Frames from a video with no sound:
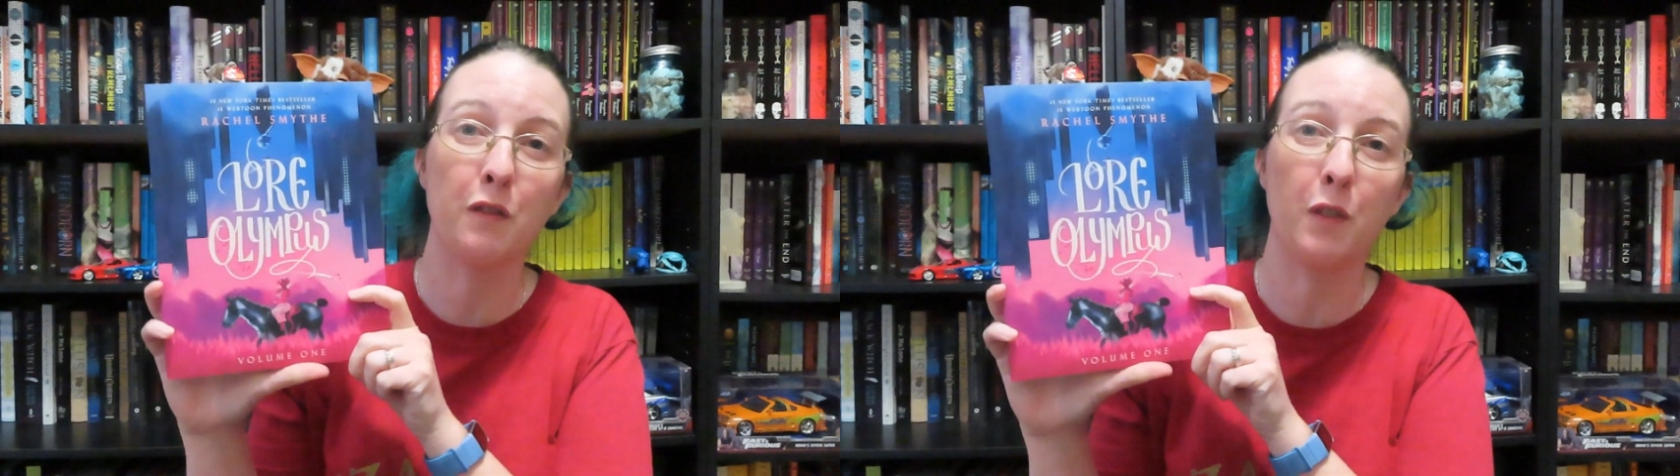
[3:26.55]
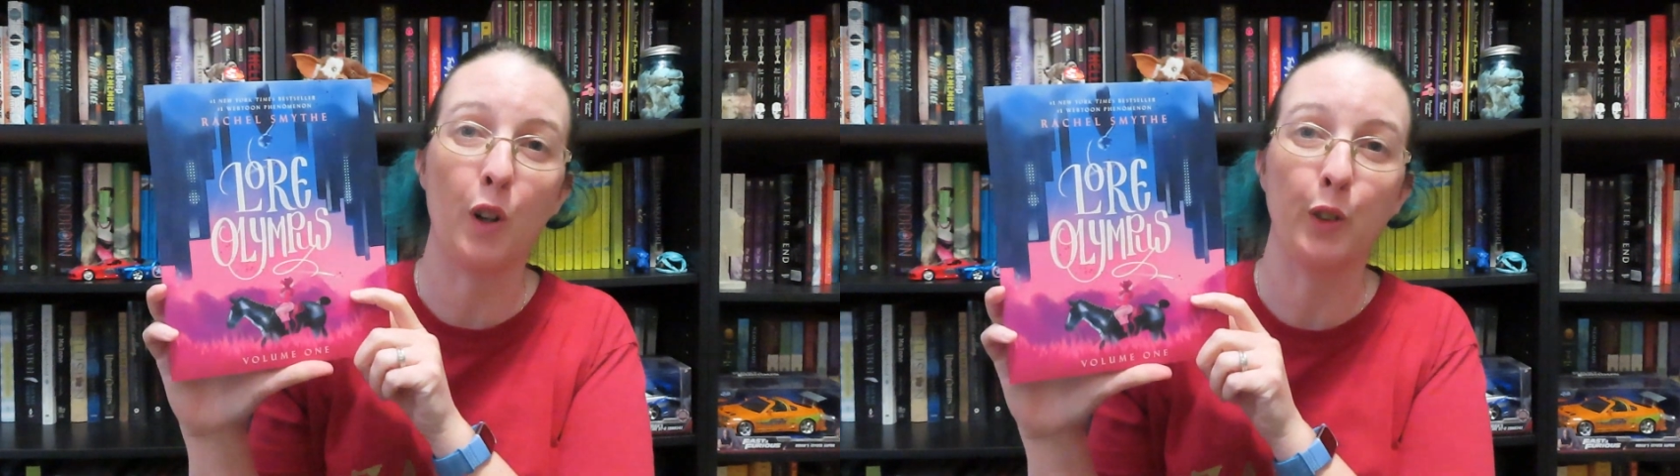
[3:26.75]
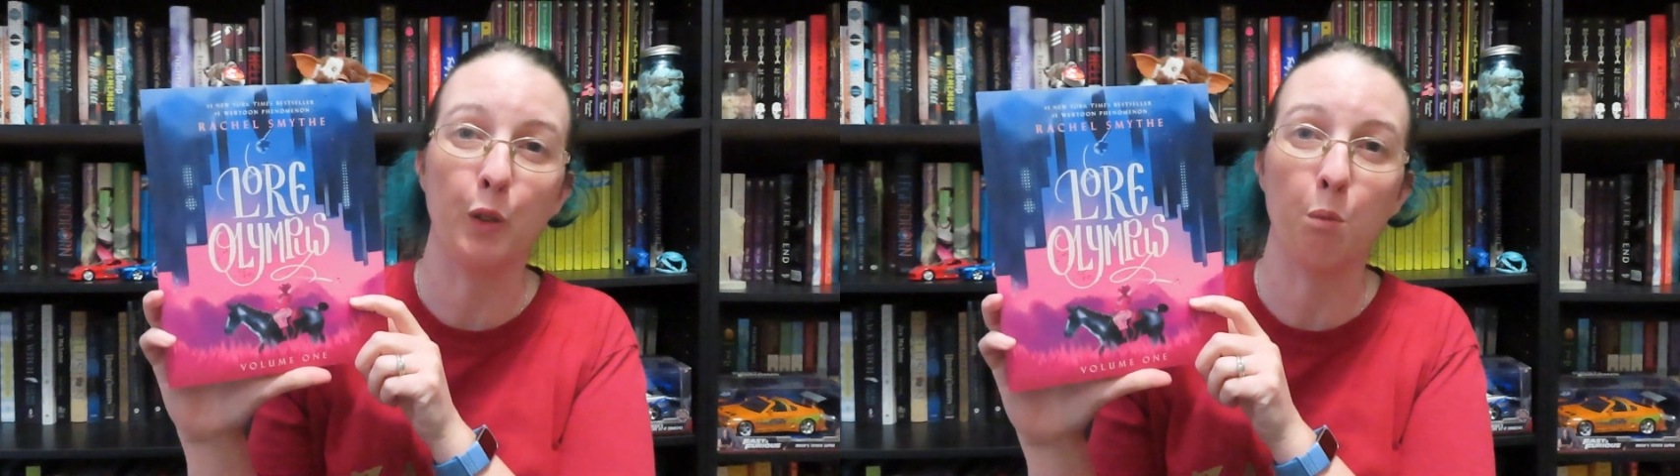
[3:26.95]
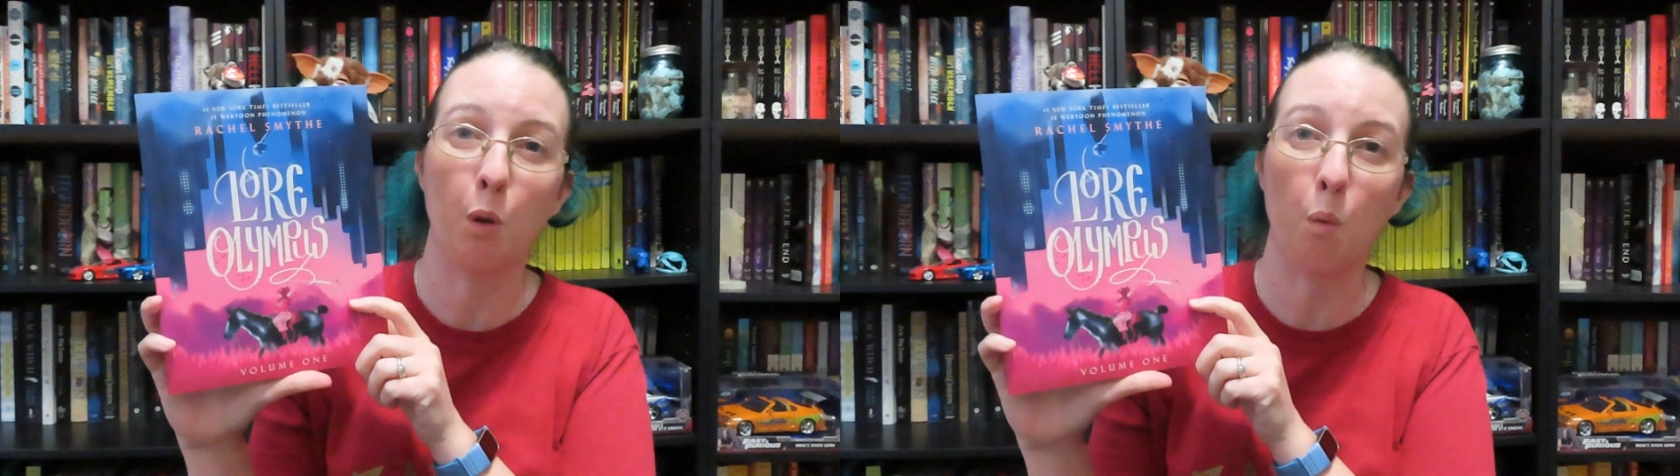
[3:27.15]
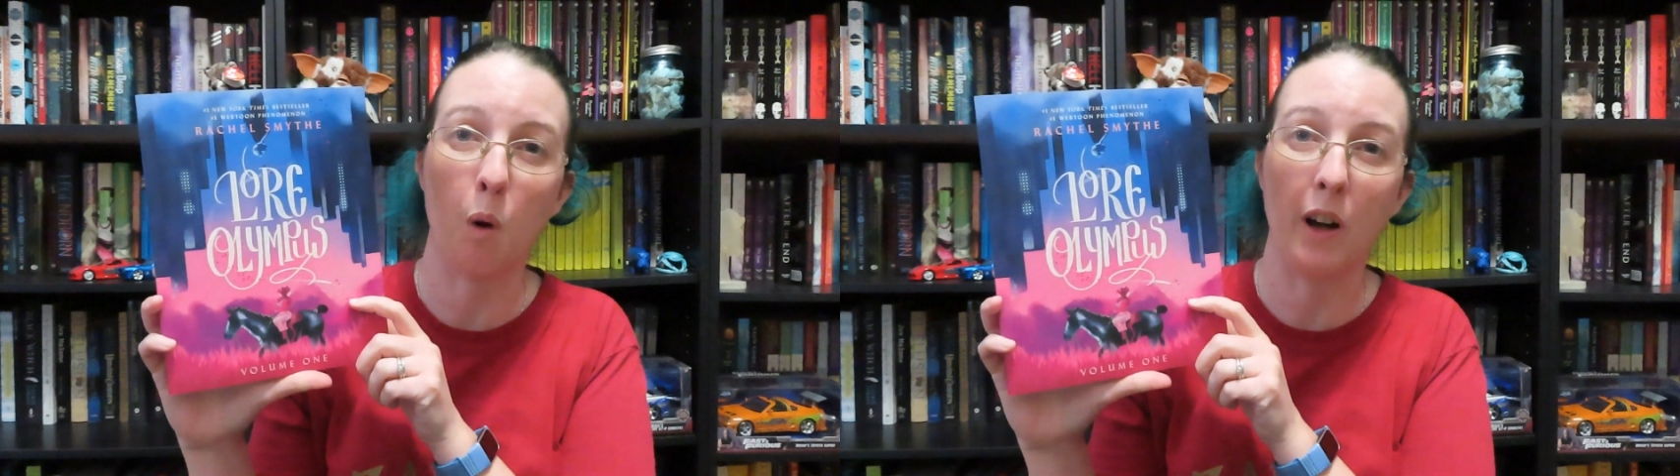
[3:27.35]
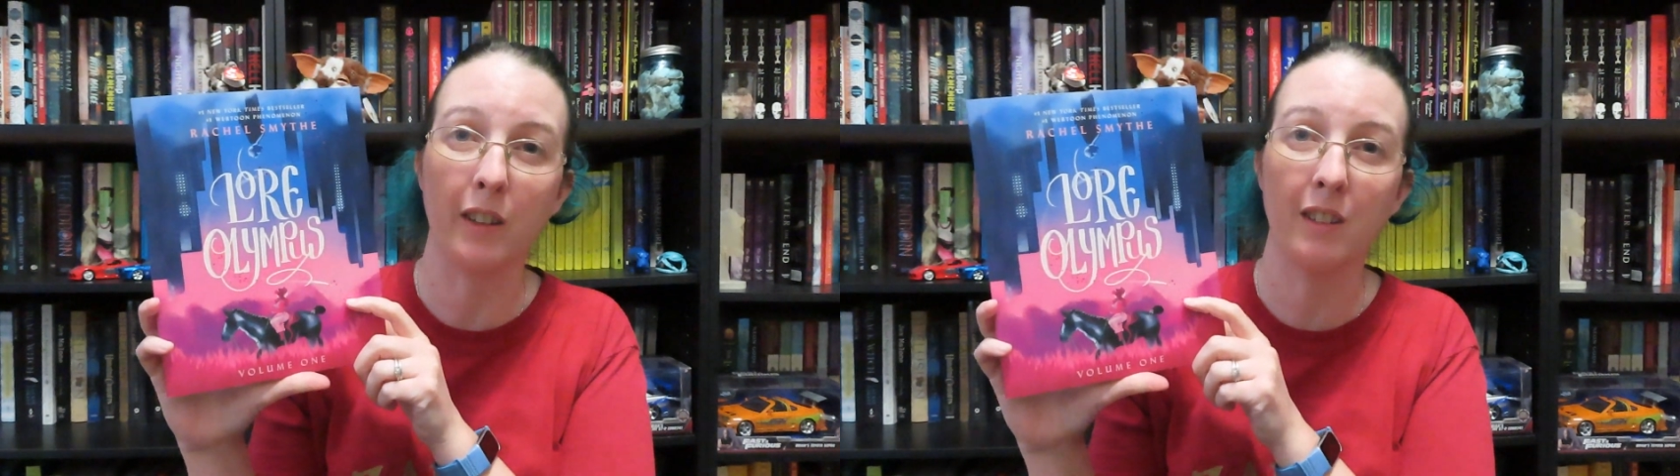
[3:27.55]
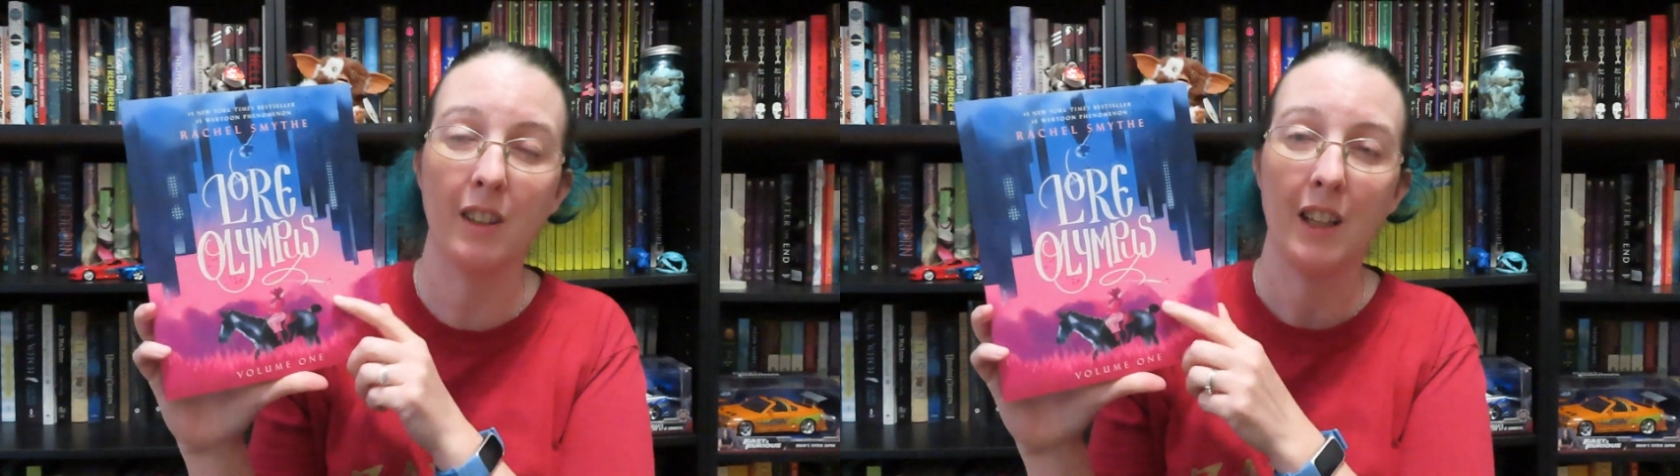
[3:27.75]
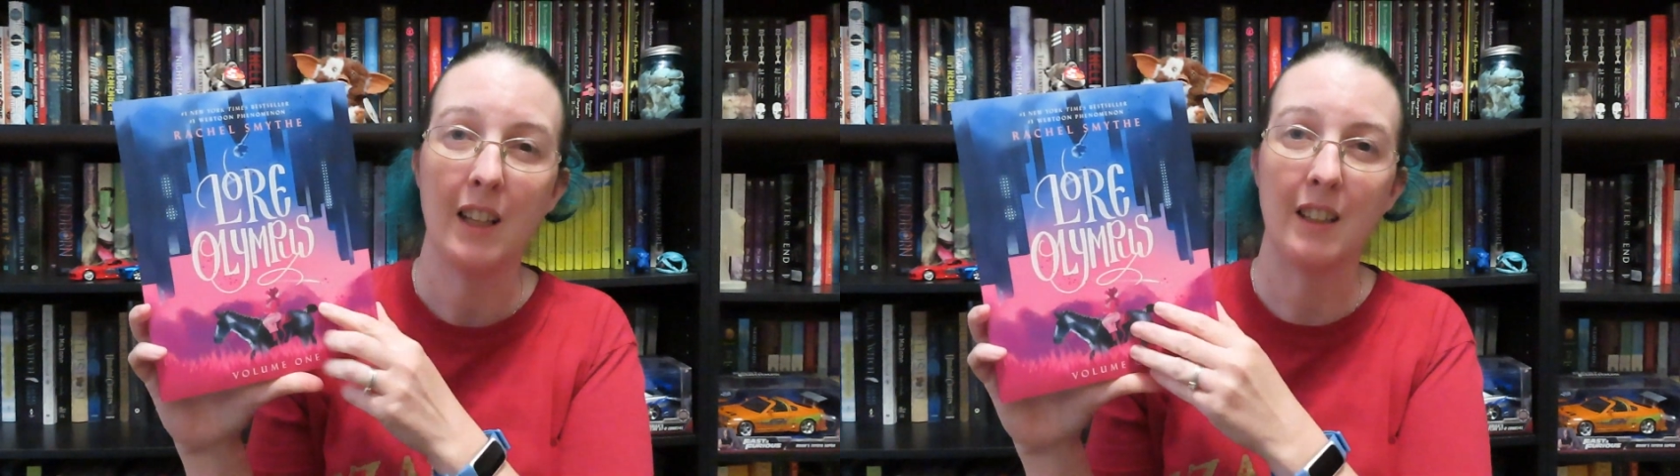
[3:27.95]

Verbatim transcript: Volume 1.